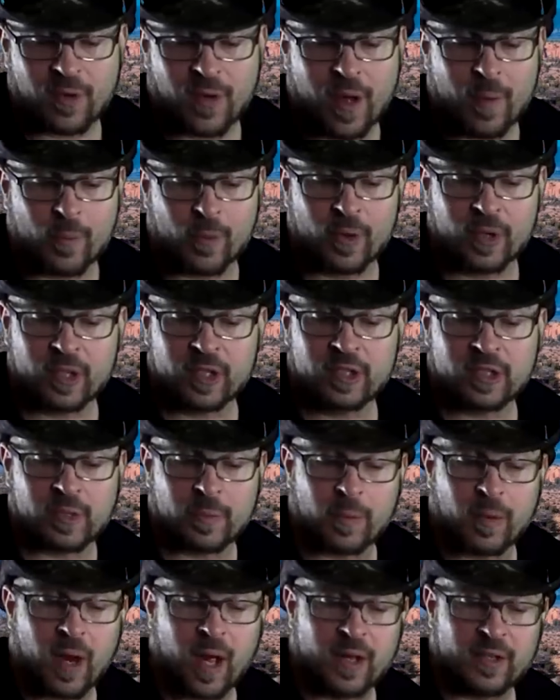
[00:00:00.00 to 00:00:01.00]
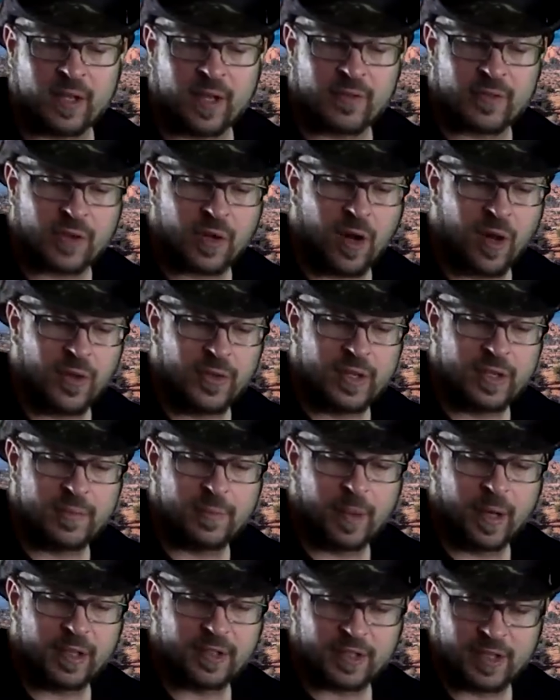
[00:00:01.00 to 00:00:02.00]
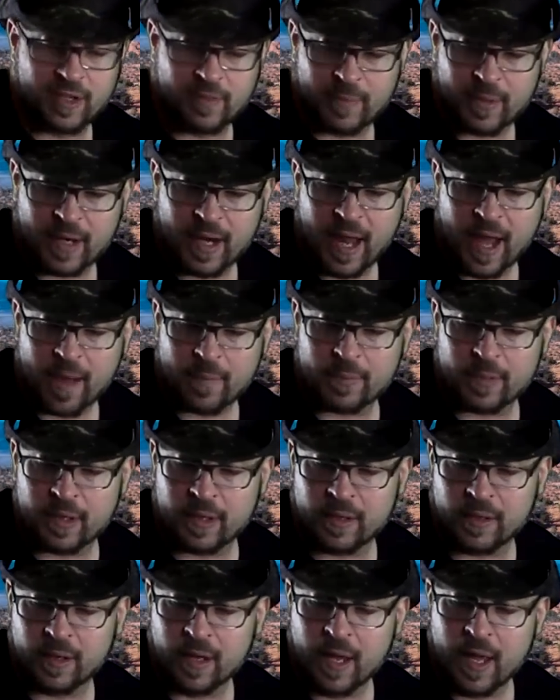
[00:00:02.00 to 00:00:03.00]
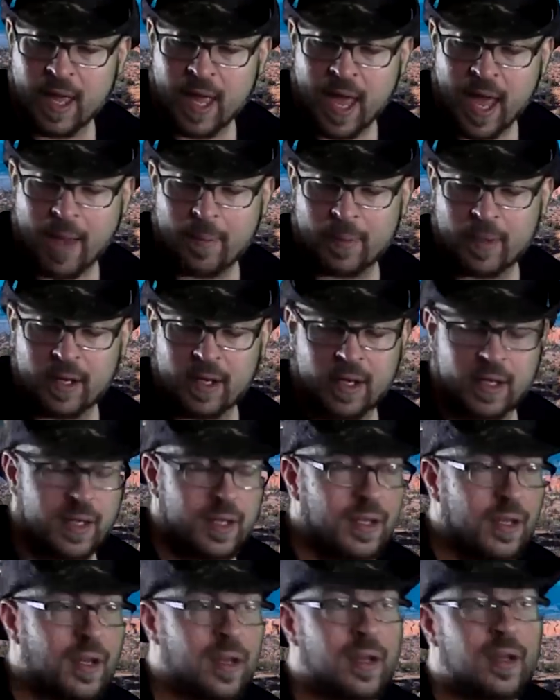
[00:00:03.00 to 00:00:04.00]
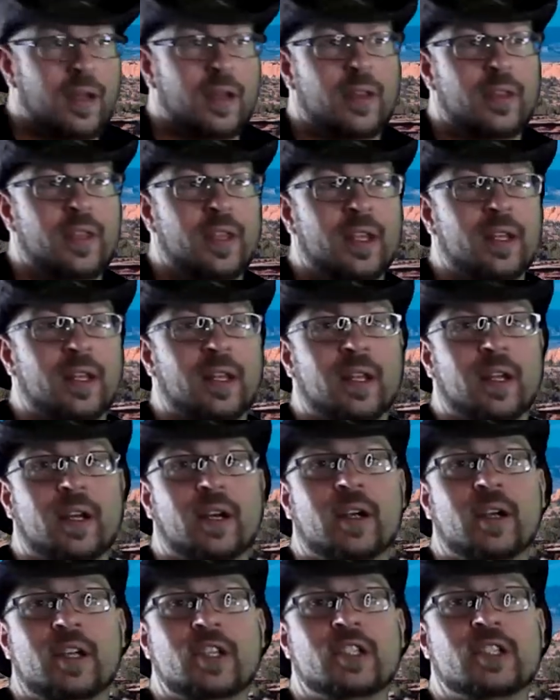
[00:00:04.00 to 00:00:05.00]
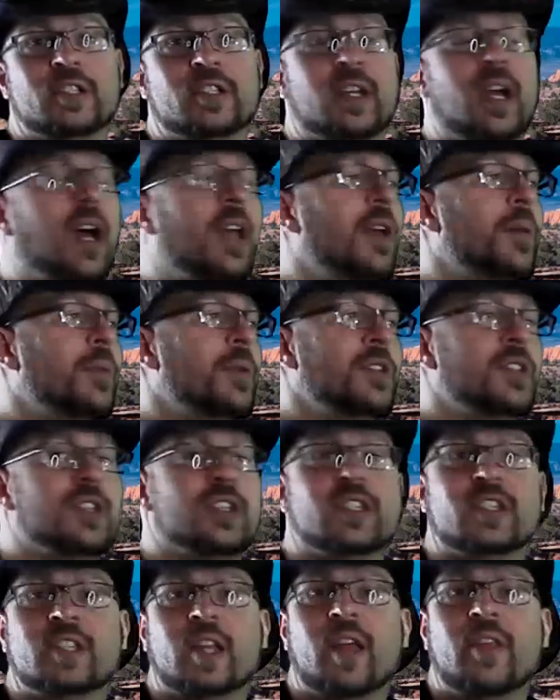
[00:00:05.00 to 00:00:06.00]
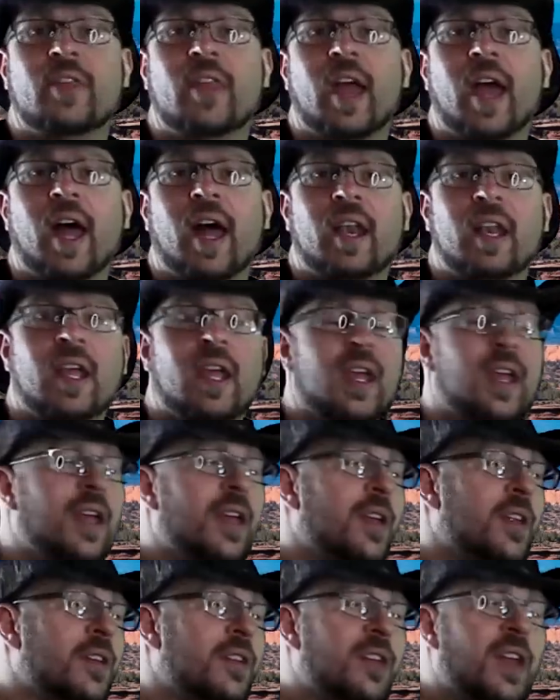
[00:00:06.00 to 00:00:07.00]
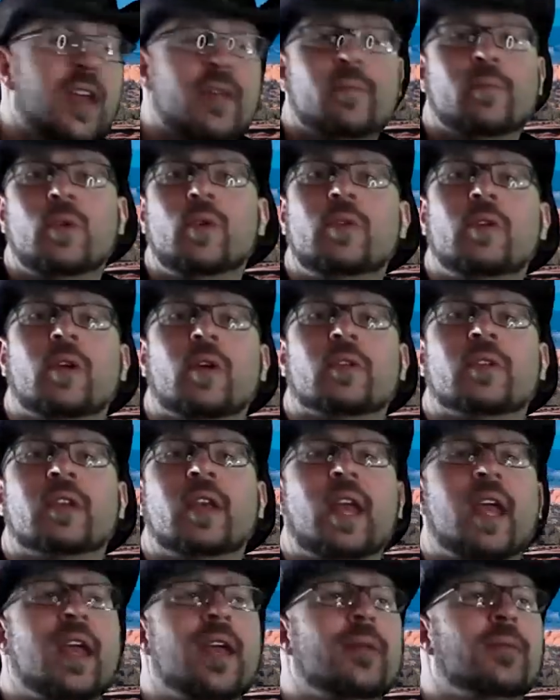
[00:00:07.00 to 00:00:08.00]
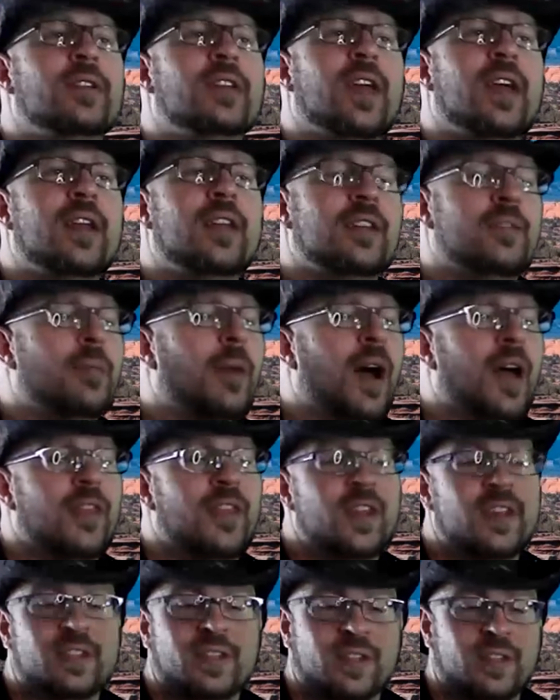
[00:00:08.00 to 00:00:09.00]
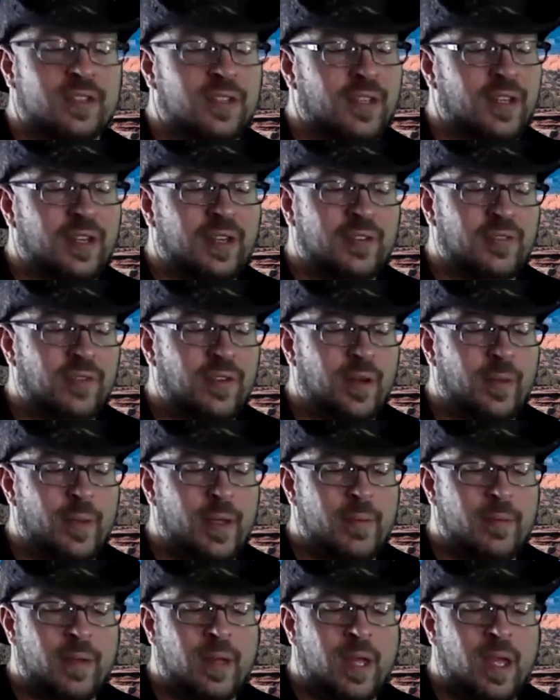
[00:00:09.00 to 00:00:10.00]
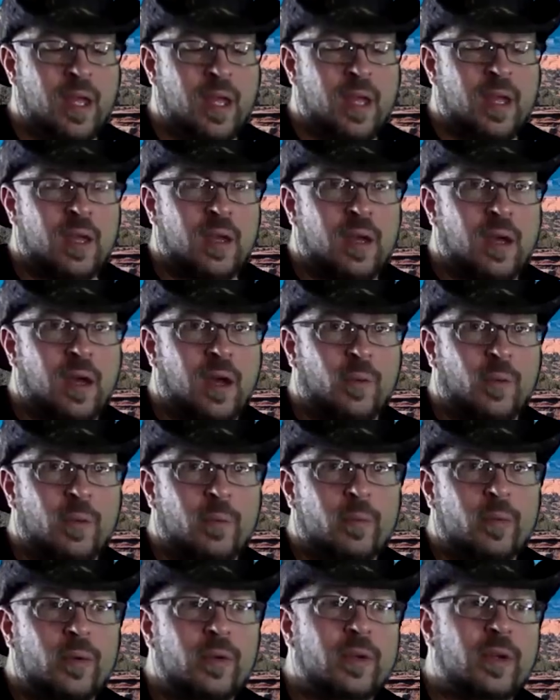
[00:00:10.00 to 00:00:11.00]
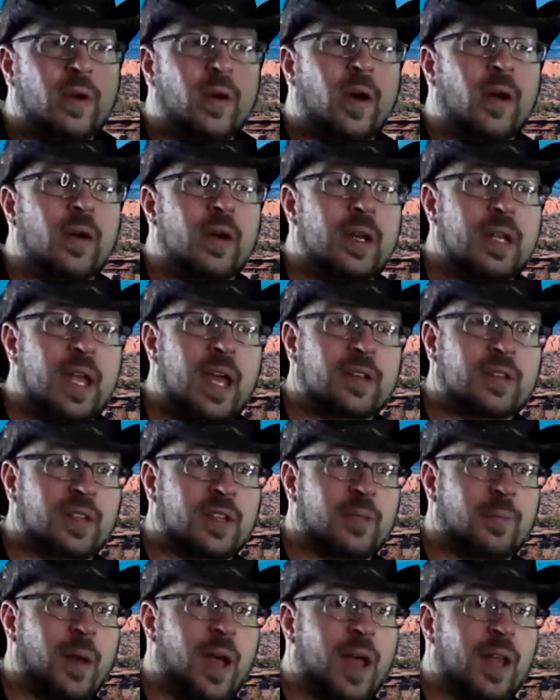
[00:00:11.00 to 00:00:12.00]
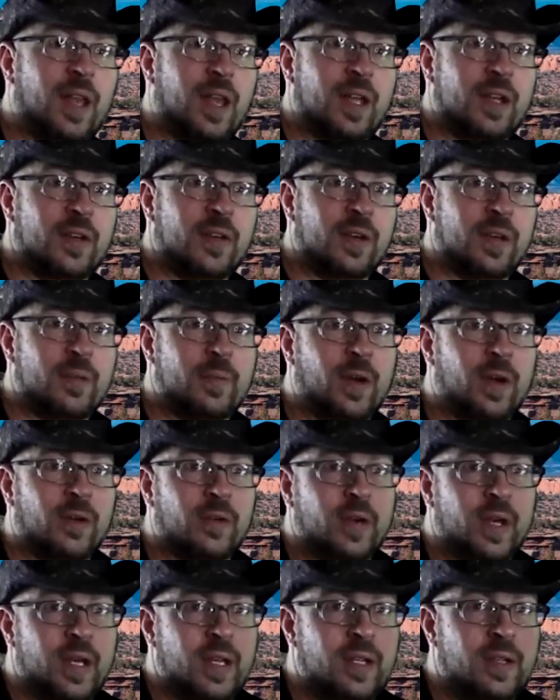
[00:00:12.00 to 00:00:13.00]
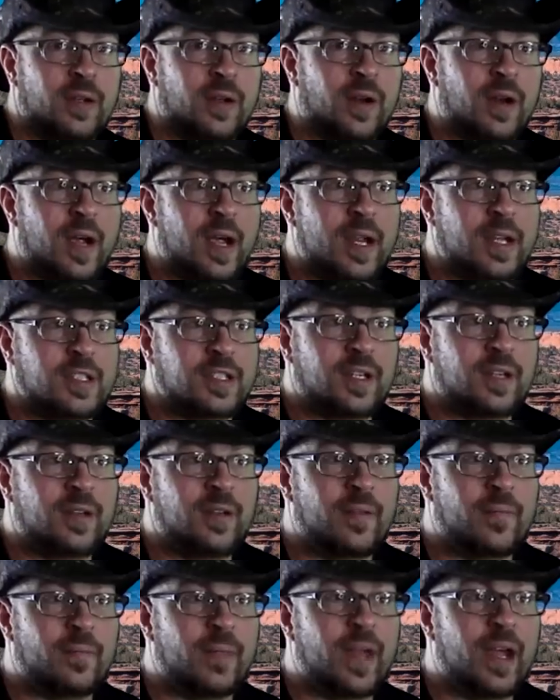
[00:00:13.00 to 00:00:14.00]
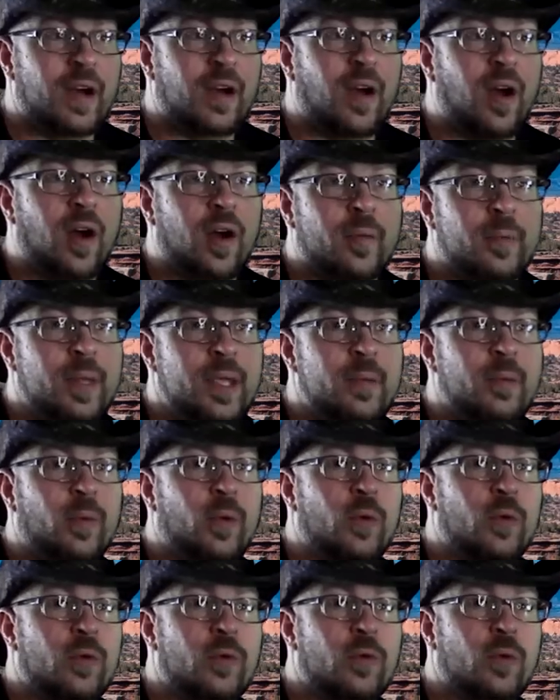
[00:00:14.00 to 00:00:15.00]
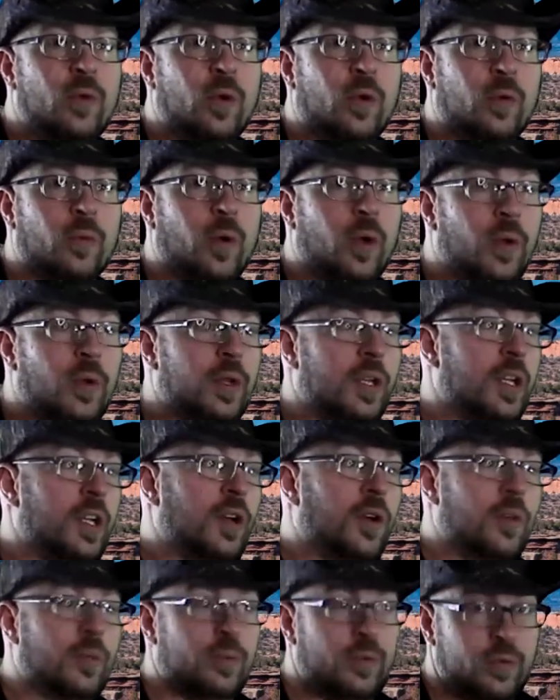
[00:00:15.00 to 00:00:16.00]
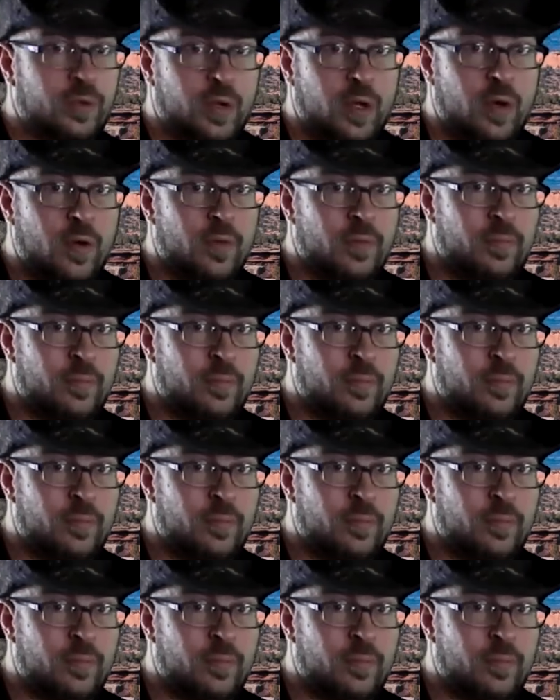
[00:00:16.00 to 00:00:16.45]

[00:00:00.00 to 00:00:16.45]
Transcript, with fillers: I'm really surprised after all these busts that have been happening that Larry just got up and just said that. Said Mundo's name, said he's bought this and this from him. When Mundo already has a spotlight on him already, all right? There are people who are rolling on Mundo.